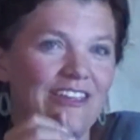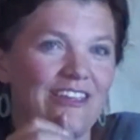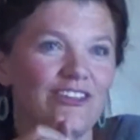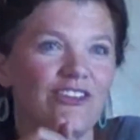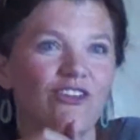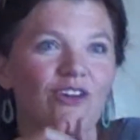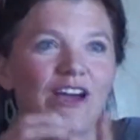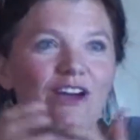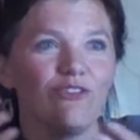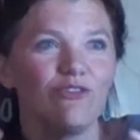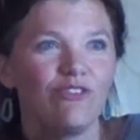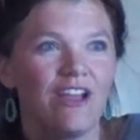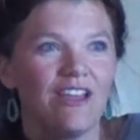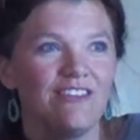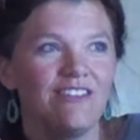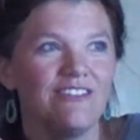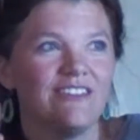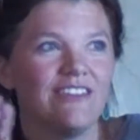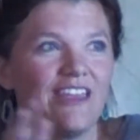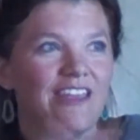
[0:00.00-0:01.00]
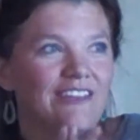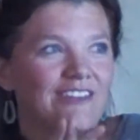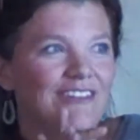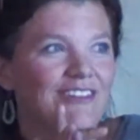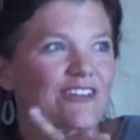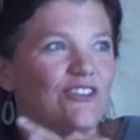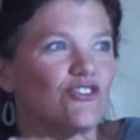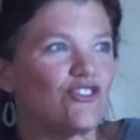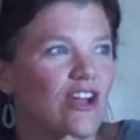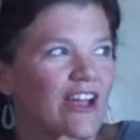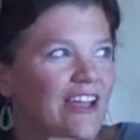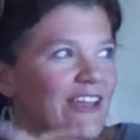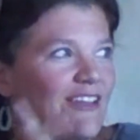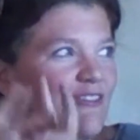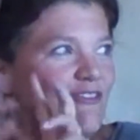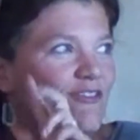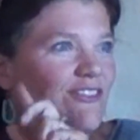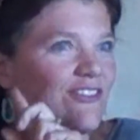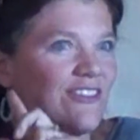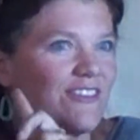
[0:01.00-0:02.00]
You know how Russ said to
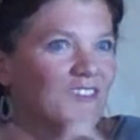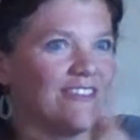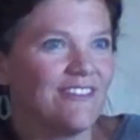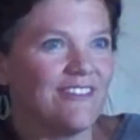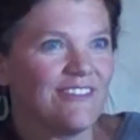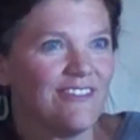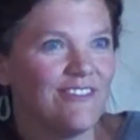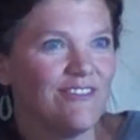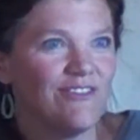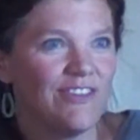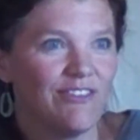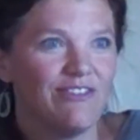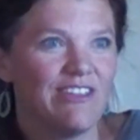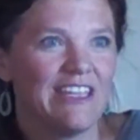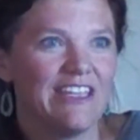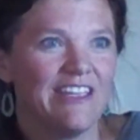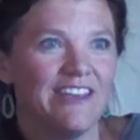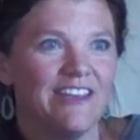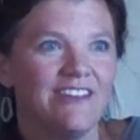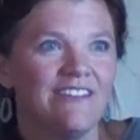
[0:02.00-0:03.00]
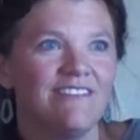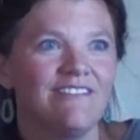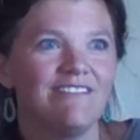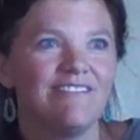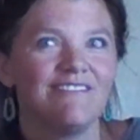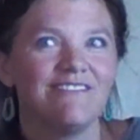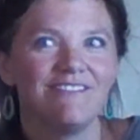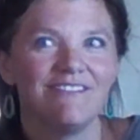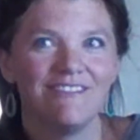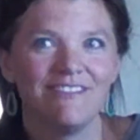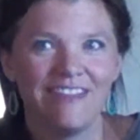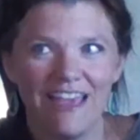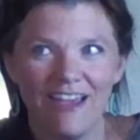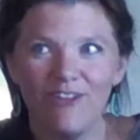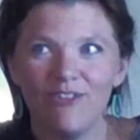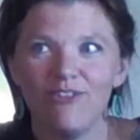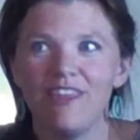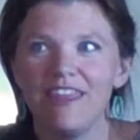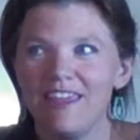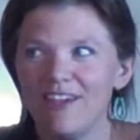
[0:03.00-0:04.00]
drive 15
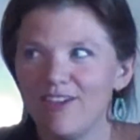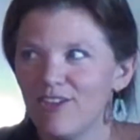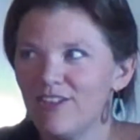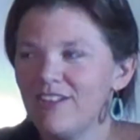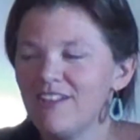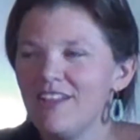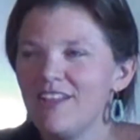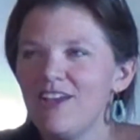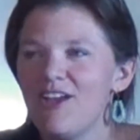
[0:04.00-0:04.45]
down the hill?